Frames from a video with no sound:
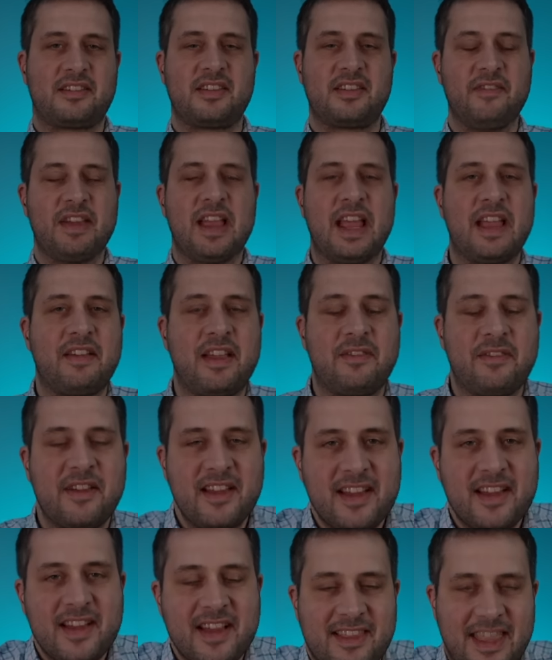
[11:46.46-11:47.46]
I mean, if
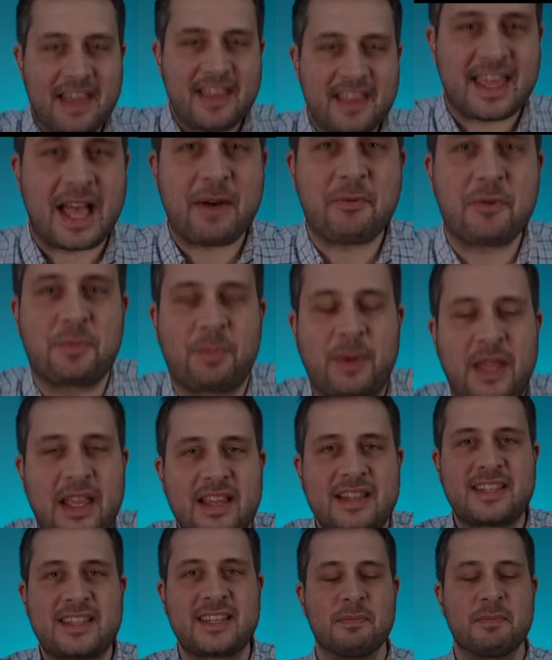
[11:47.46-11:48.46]
that would
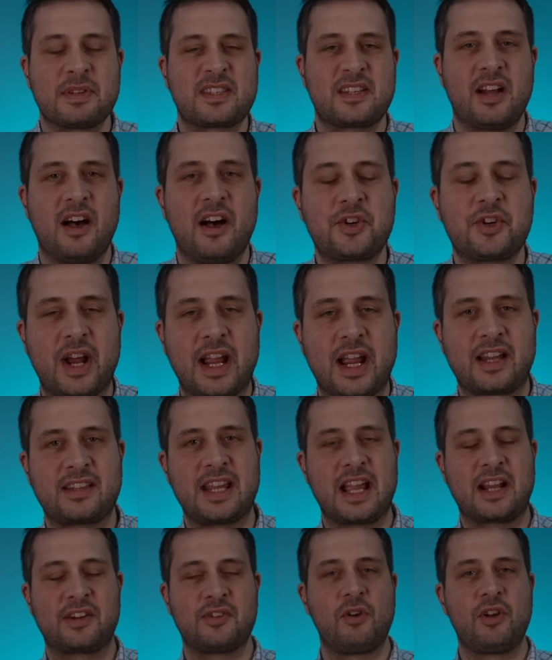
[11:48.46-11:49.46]
be some Star Trek
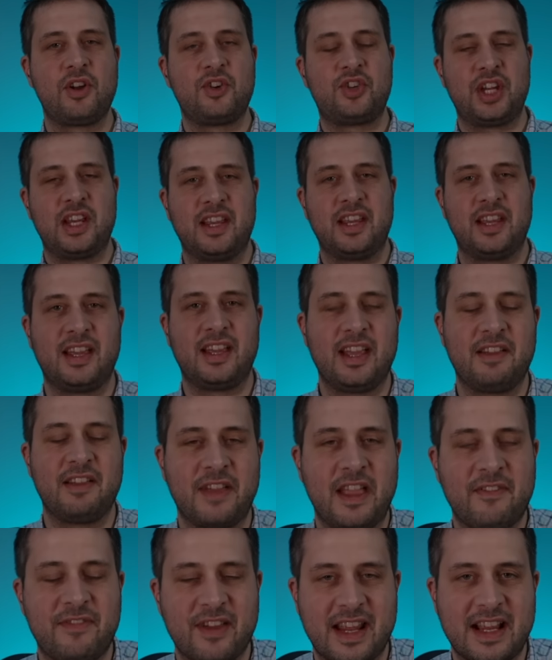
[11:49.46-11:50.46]
technology
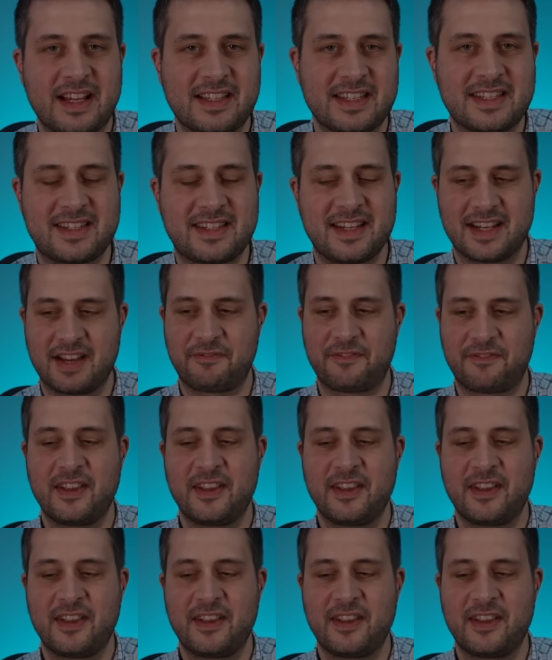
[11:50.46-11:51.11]
if it existed.